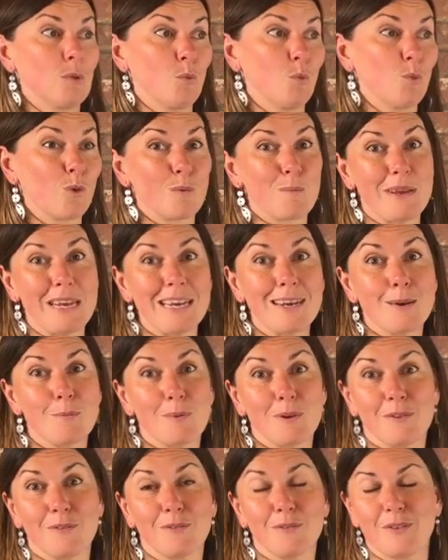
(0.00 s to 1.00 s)
were made
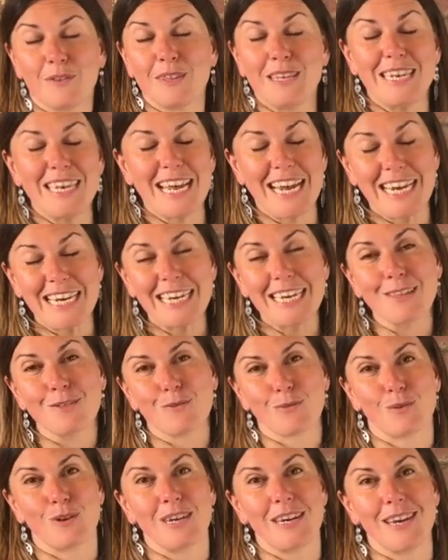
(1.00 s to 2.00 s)
up of
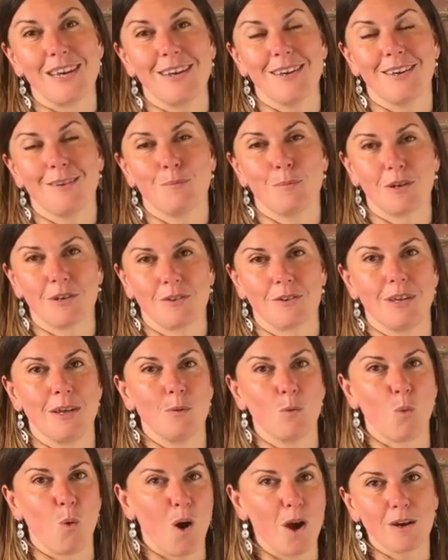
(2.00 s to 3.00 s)
ninety-three
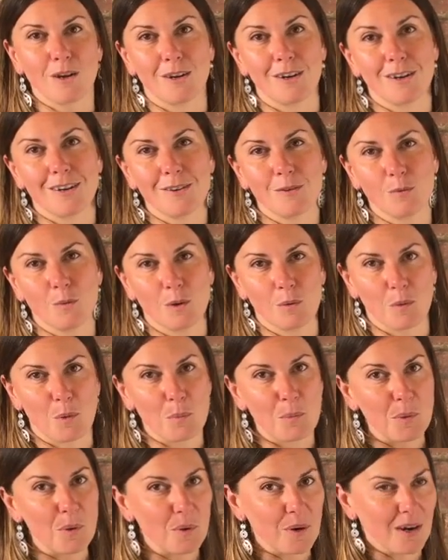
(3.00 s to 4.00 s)
percent water when we're
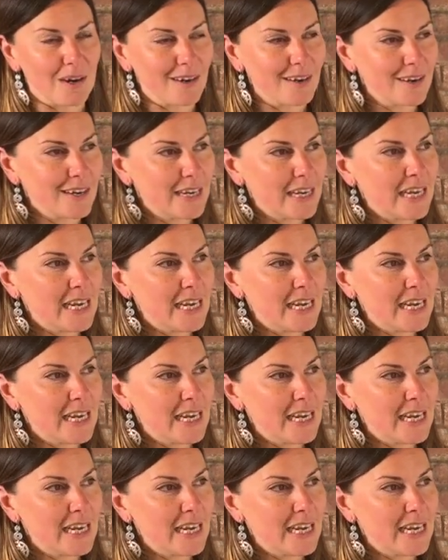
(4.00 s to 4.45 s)
born.